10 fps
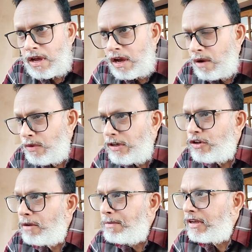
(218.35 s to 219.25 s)
One
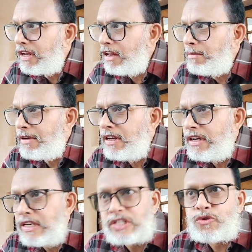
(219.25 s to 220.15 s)
topic can be
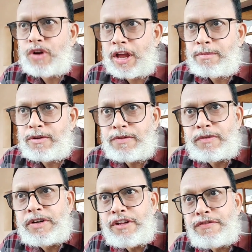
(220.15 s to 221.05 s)
described from
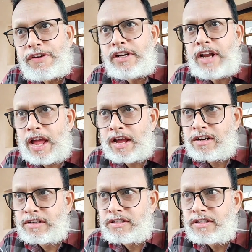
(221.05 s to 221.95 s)
different
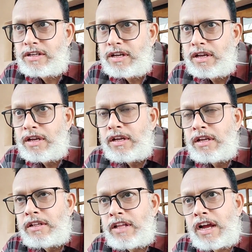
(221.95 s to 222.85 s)
angles.
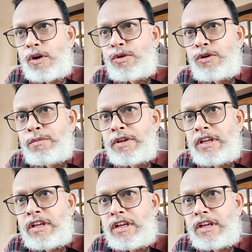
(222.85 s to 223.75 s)
They have to be
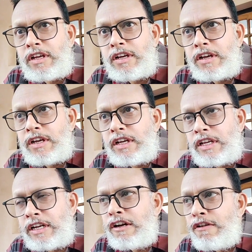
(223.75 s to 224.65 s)

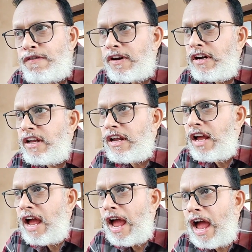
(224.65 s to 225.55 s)
in different
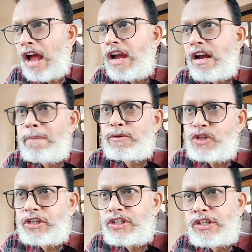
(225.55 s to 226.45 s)
angle
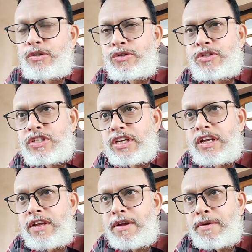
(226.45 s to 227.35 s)
position to
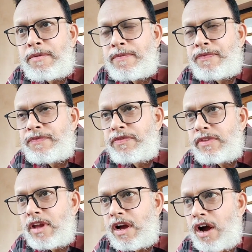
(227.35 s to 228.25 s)
see
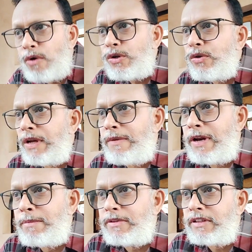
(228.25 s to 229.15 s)
how to develop
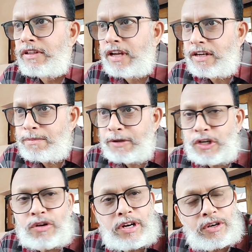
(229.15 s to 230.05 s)
that
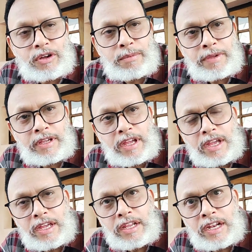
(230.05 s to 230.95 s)
particular topic
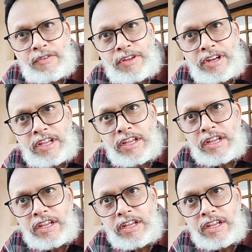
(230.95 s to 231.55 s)
in a very